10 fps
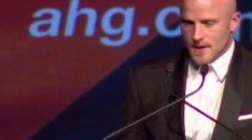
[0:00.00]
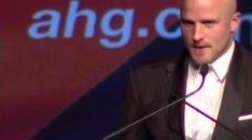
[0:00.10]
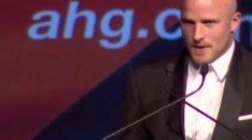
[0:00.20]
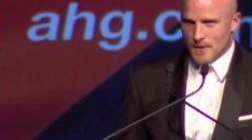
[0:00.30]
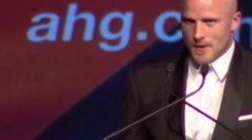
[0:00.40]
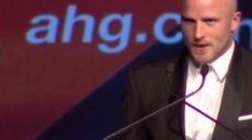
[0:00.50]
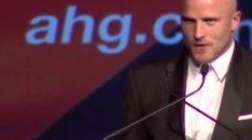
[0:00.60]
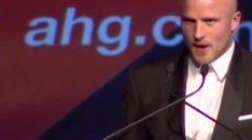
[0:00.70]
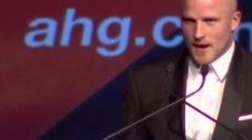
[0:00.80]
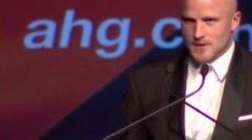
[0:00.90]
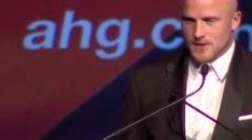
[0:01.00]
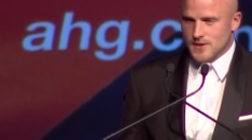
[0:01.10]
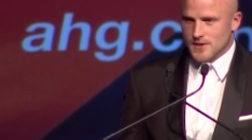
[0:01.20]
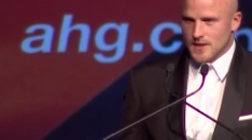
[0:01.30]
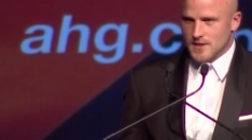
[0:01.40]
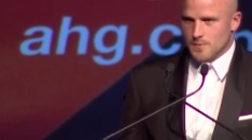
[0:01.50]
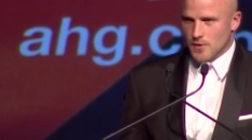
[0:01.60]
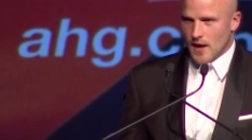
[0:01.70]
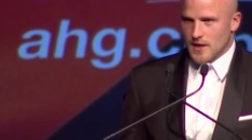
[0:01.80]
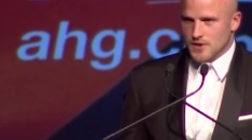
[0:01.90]
you know, a courageous,
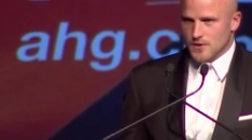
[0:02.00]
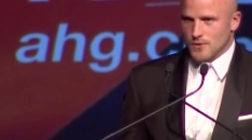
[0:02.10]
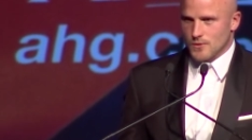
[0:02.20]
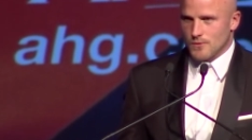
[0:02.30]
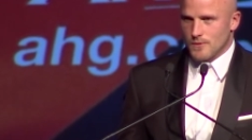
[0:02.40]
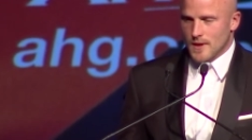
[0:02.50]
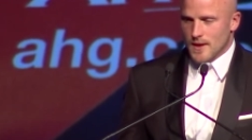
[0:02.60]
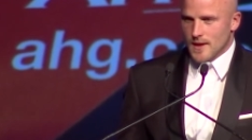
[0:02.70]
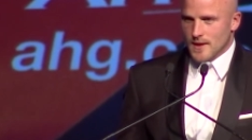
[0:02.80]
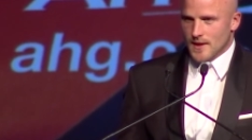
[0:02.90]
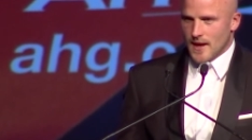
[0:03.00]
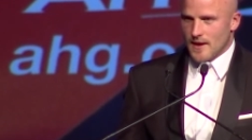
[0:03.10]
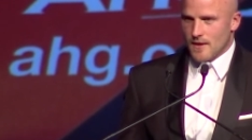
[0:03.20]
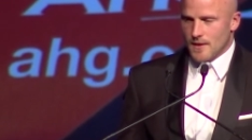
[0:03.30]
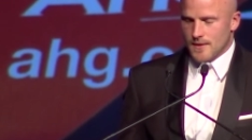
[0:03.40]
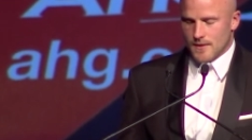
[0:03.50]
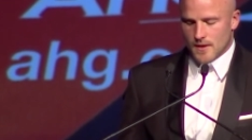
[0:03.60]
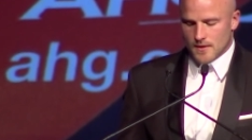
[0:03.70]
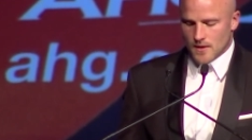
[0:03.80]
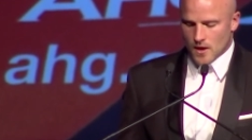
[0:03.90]
inspirational leader, and
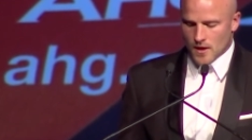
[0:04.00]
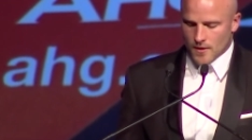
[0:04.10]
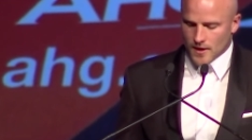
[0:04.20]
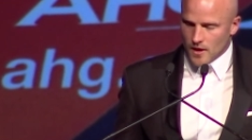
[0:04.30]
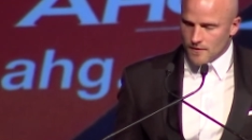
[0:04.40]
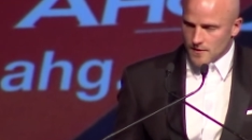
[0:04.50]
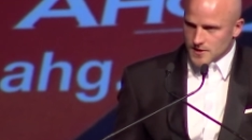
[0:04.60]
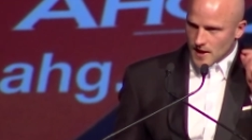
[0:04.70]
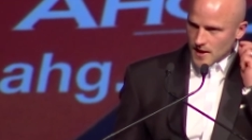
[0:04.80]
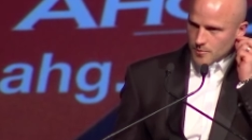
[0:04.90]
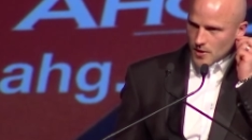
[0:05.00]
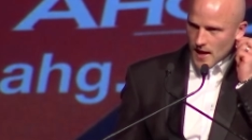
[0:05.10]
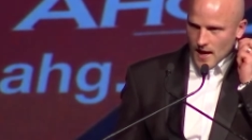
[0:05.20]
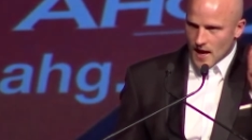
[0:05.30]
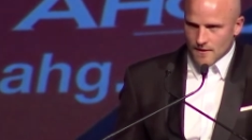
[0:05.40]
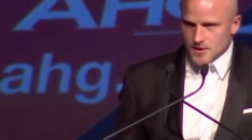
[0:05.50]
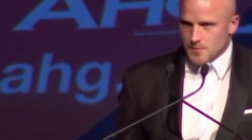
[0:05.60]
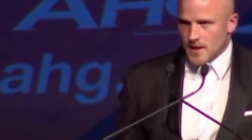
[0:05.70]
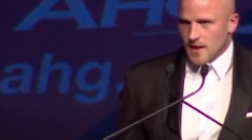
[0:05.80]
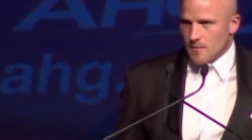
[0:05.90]
I don't reckon I've ever seen a player have as
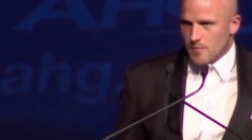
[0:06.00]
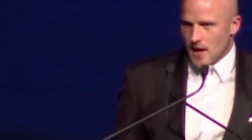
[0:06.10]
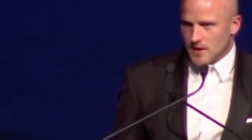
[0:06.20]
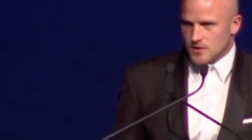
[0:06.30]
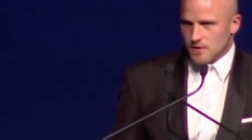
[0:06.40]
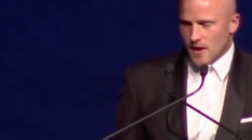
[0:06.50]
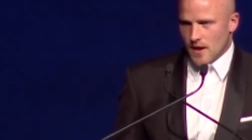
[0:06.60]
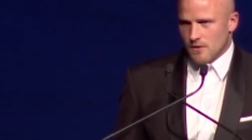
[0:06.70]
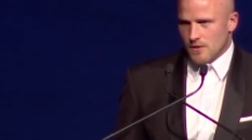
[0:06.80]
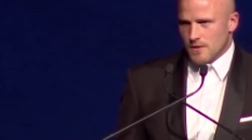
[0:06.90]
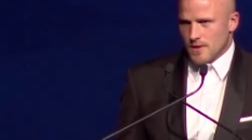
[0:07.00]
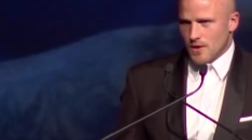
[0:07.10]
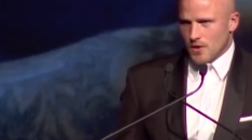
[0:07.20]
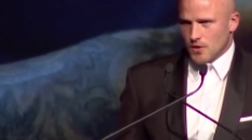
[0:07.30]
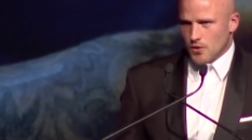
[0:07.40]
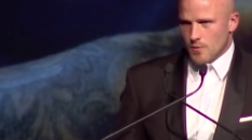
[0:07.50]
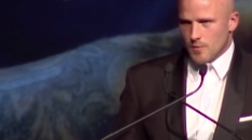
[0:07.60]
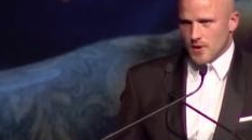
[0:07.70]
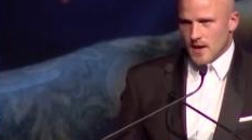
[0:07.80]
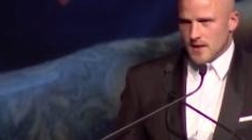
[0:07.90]
big an impact you've had on, on a group
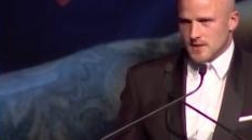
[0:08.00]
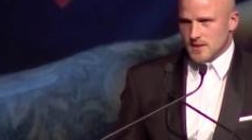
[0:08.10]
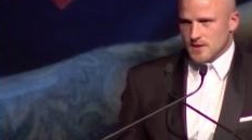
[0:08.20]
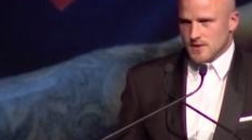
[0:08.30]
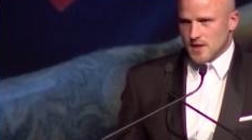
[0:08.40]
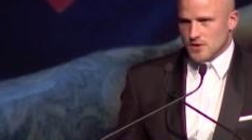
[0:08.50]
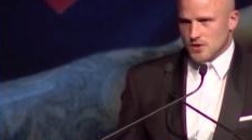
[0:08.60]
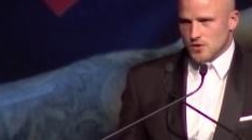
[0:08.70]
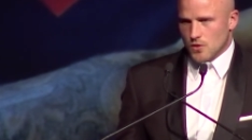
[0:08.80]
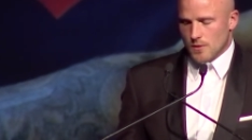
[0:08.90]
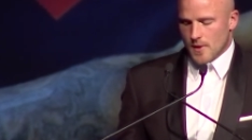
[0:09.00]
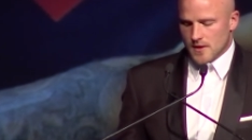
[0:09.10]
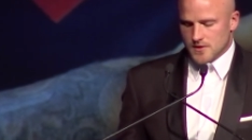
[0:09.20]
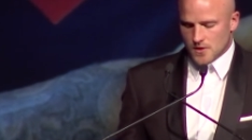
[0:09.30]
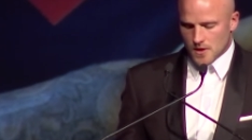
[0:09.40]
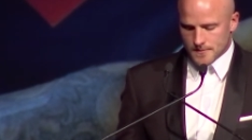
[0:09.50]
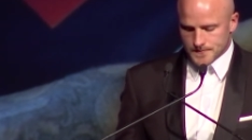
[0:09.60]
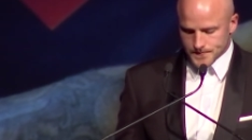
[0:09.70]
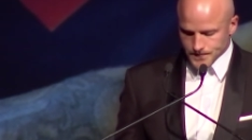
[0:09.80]
of players in such a short amount of time.